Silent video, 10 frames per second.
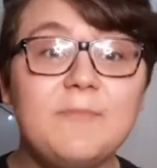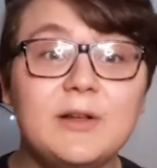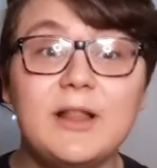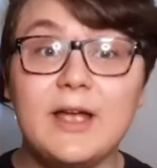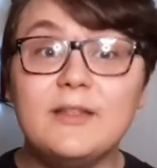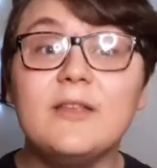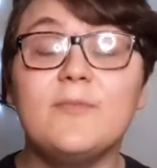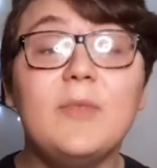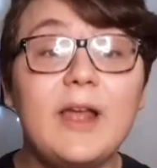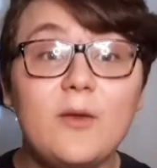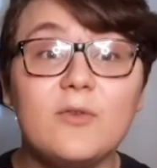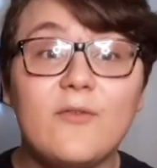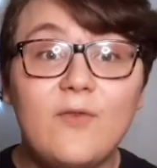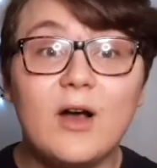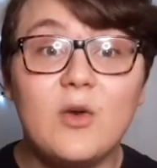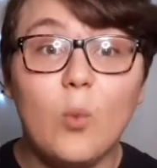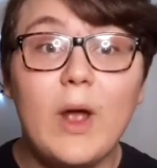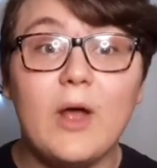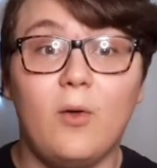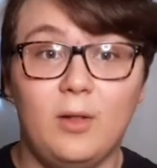but like this lady was a fucking
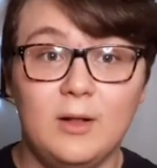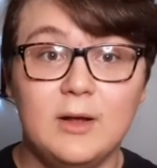whale,